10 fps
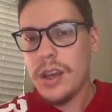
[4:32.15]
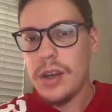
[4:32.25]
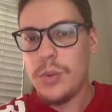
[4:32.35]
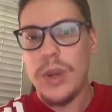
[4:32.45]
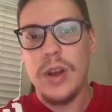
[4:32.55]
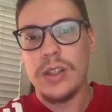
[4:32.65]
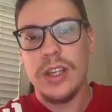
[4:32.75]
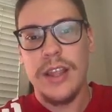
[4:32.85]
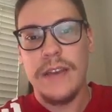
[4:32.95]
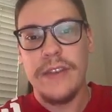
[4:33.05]
We all saw
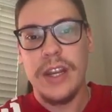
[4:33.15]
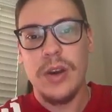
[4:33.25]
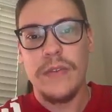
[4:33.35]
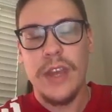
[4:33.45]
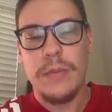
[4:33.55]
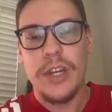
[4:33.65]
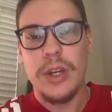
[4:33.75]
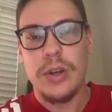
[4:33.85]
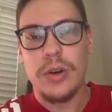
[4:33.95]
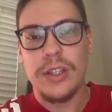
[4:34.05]
that video of them in New
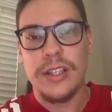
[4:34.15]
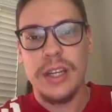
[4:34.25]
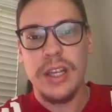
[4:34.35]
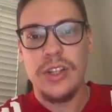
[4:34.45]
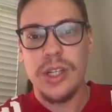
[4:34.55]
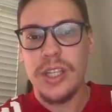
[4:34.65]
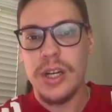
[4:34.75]
York City, just,